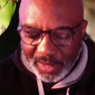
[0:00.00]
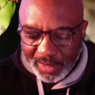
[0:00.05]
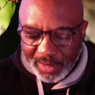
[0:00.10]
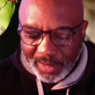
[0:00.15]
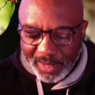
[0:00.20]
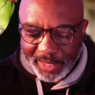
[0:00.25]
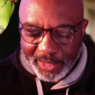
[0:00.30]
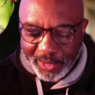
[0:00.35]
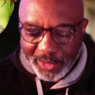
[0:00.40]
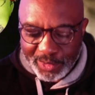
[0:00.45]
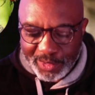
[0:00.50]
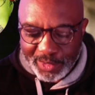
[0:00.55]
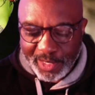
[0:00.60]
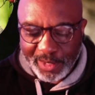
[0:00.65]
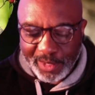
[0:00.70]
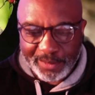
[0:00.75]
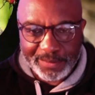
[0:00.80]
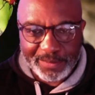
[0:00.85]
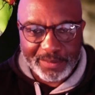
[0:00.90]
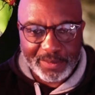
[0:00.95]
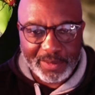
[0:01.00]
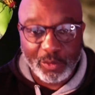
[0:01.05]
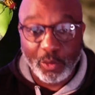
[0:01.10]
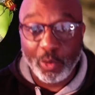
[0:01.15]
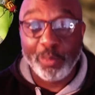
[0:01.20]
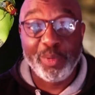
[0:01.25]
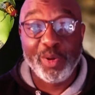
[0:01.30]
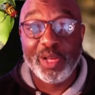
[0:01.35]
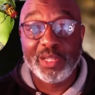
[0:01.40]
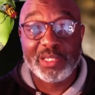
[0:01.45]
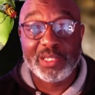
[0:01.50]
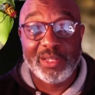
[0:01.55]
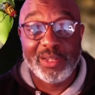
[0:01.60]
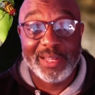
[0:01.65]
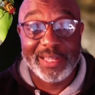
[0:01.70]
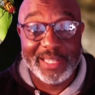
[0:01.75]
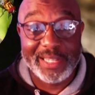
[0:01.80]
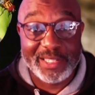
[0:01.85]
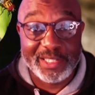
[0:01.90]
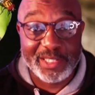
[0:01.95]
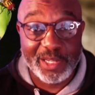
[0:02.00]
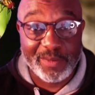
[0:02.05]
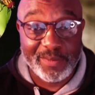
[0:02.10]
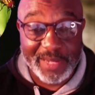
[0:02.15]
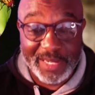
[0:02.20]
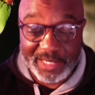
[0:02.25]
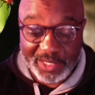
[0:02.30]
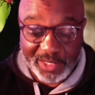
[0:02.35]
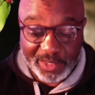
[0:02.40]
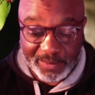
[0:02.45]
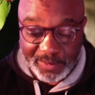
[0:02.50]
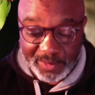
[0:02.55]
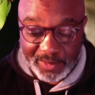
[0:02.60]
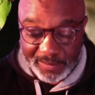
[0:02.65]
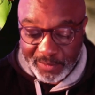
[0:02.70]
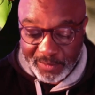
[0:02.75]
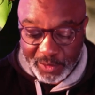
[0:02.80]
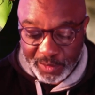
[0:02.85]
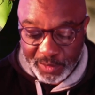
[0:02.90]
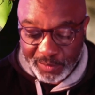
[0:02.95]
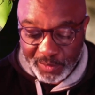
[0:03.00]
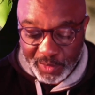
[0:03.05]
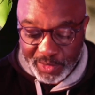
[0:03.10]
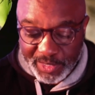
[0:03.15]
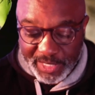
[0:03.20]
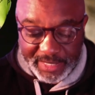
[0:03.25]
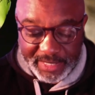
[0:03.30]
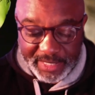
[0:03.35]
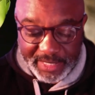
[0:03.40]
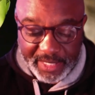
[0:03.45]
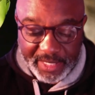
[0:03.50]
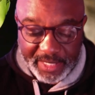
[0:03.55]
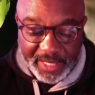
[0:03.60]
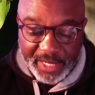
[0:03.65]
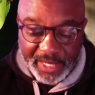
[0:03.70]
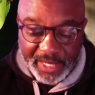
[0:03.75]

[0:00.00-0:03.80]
like yourself, or a person like yourself, actually nothing to do with your gender,